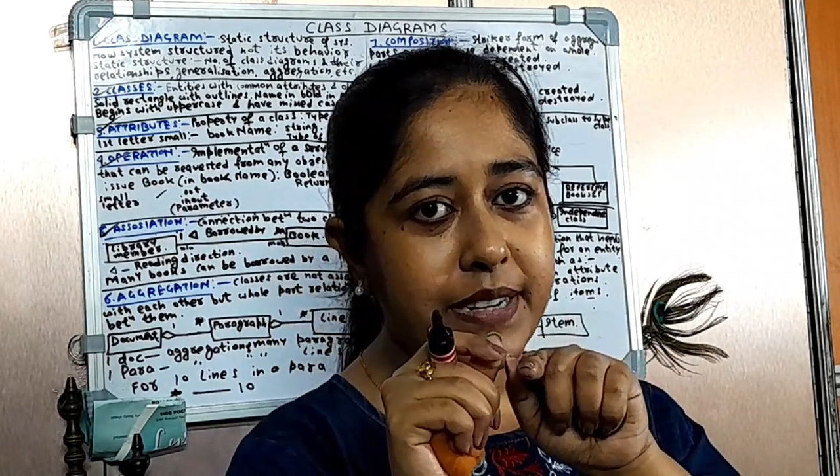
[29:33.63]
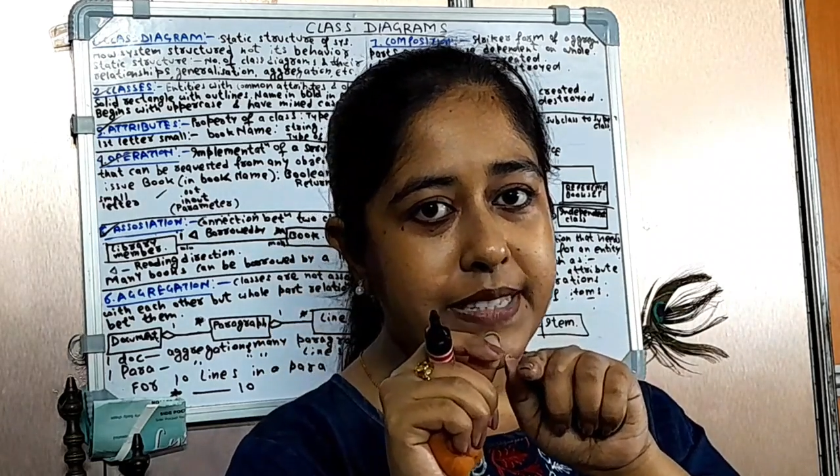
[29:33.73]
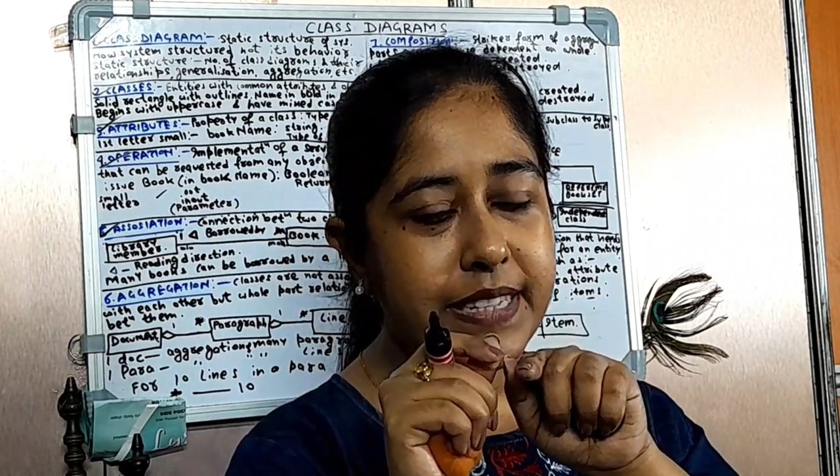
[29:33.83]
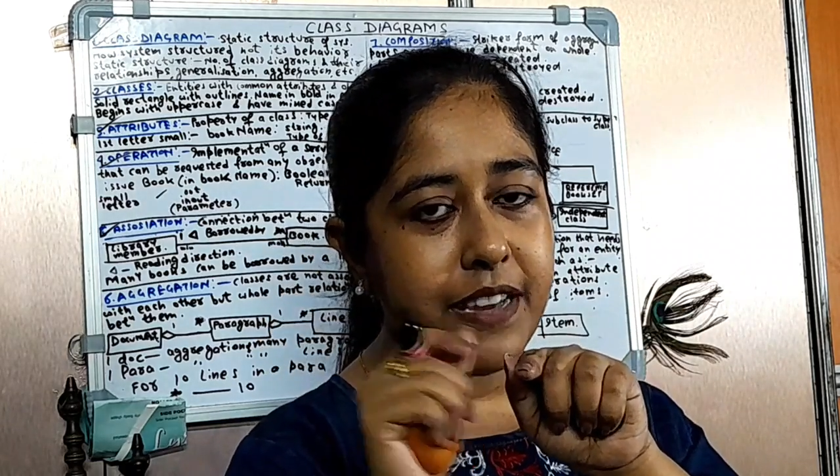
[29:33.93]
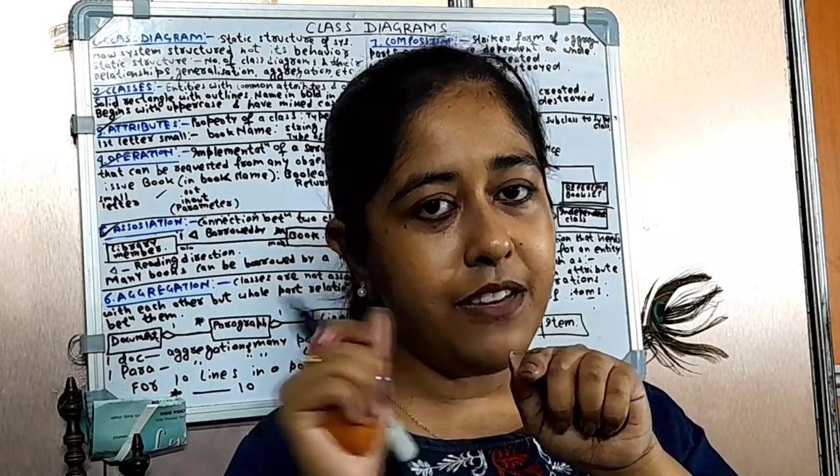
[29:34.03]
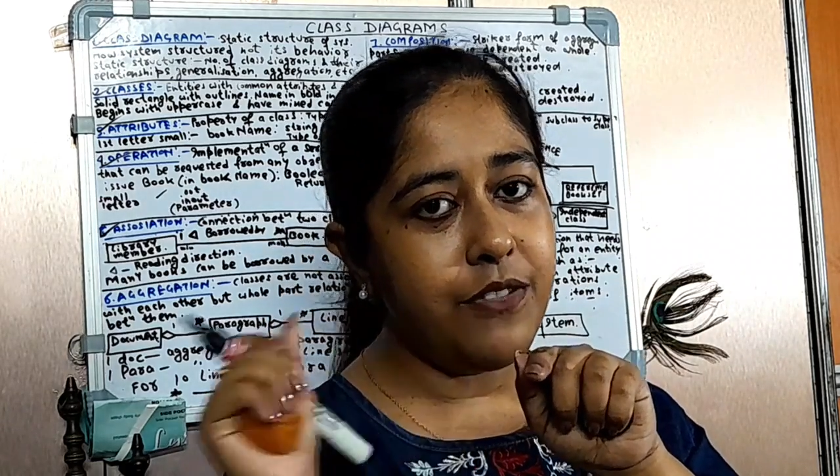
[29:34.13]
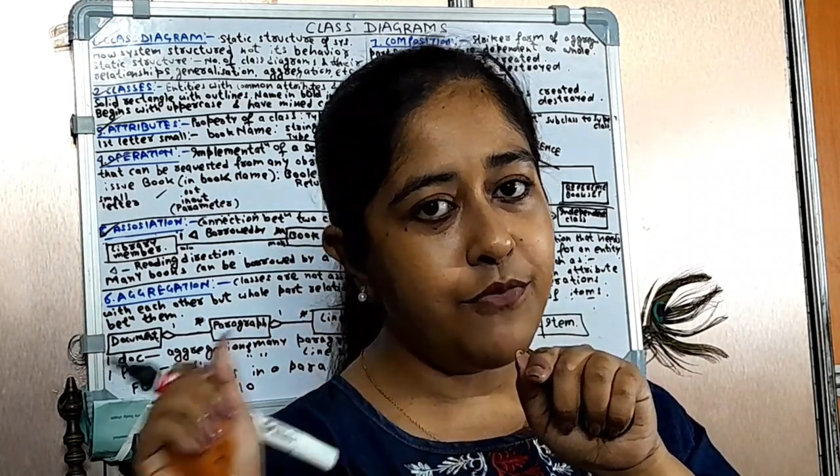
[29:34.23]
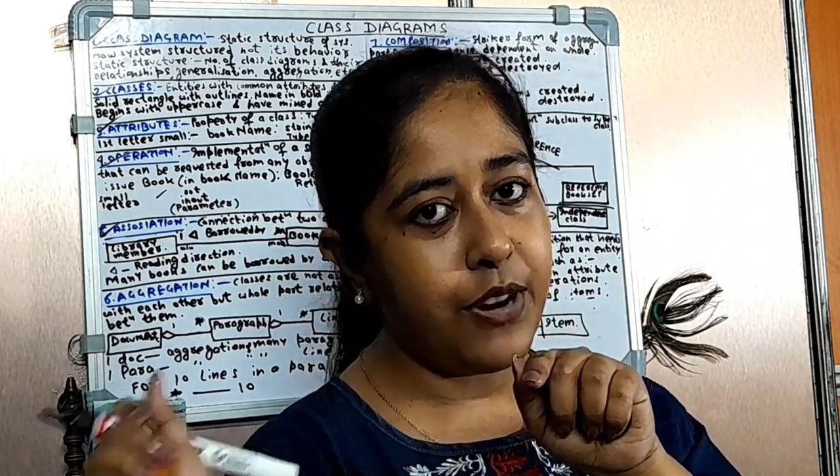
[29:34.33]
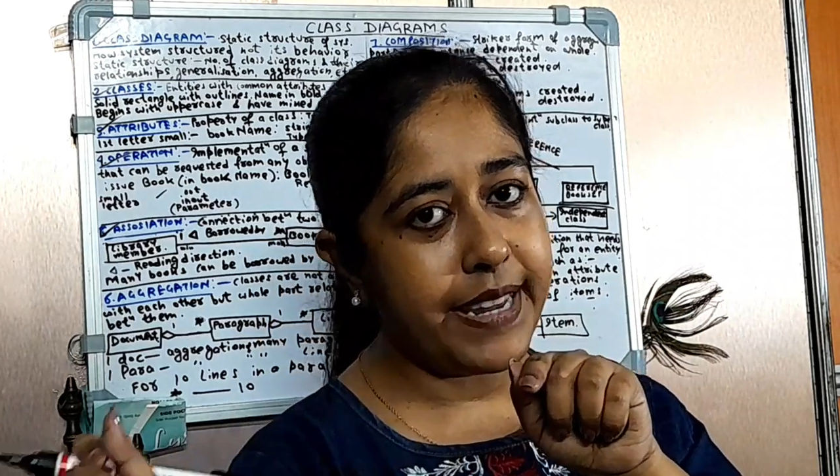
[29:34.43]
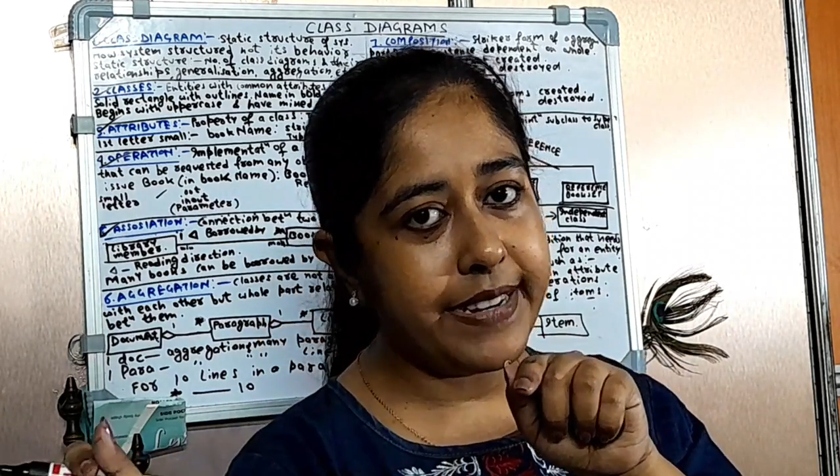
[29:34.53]
is there
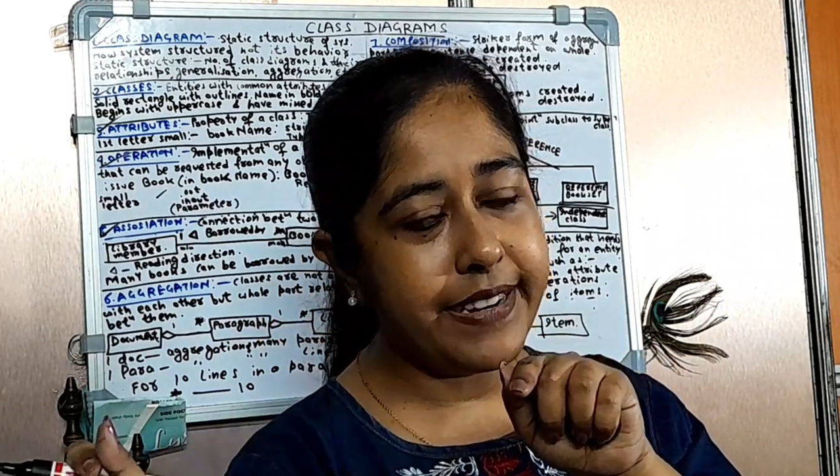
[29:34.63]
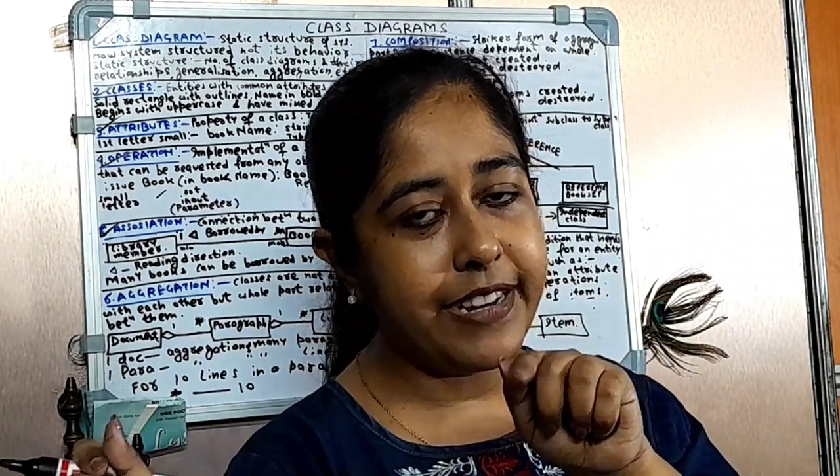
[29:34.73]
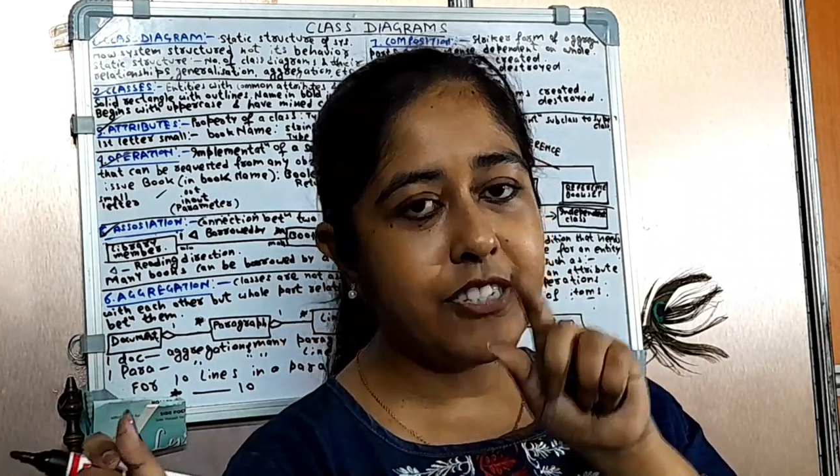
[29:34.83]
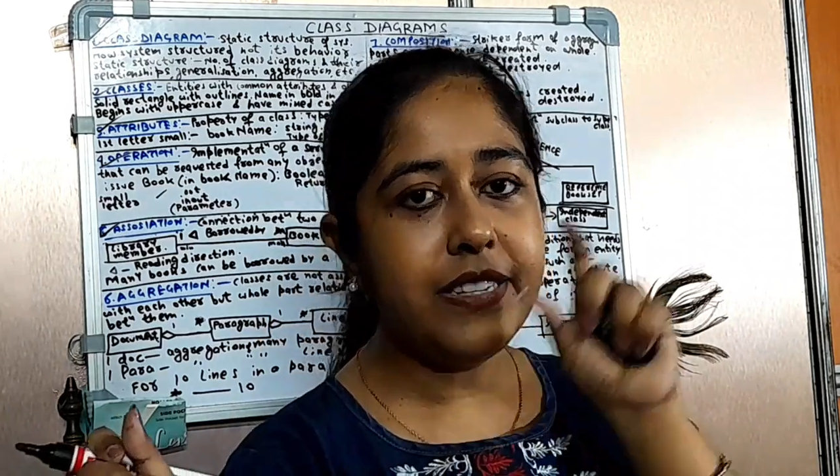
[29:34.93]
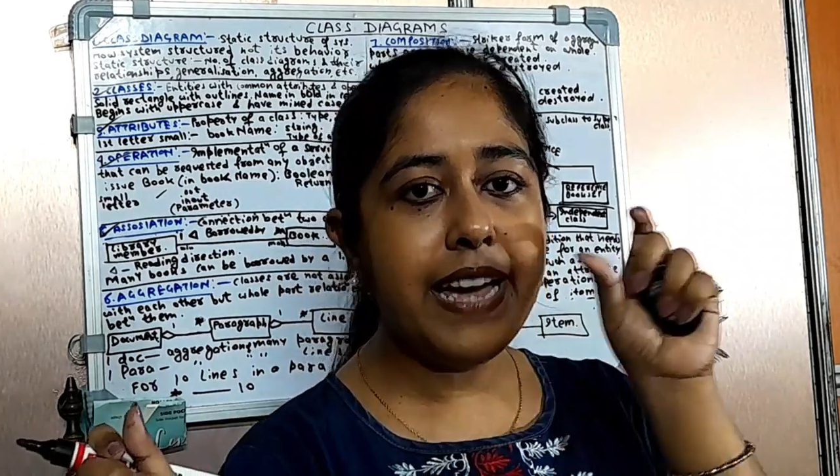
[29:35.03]
for aggregation,